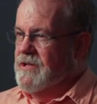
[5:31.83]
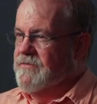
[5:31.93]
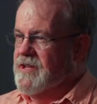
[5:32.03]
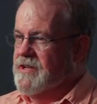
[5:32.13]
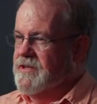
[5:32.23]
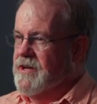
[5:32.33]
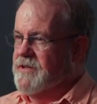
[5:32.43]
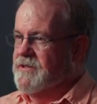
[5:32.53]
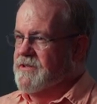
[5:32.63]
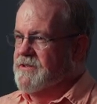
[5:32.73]
If you take
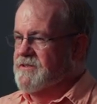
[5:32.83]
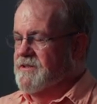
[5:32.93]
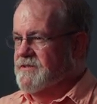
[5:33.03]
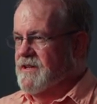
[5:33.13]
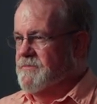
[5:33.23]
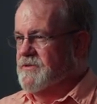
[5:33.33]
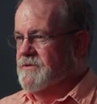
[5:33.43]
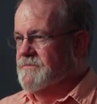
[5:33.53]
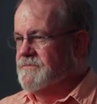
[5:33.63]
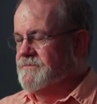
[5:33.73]
Ghana as an
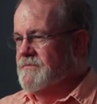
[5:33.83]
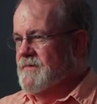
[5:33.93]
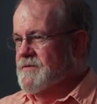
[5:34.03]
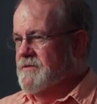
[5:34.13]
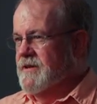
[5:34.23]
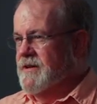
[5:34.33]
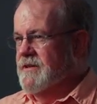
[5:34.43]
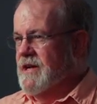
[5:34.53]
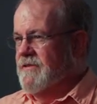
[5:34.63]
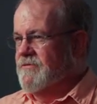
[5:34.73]
example, so
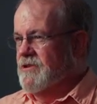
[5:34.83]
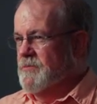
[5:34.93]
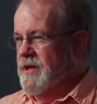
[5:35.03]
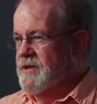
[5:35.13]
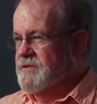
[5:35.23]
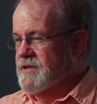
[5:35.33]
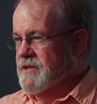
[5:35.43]
Ghana after independence in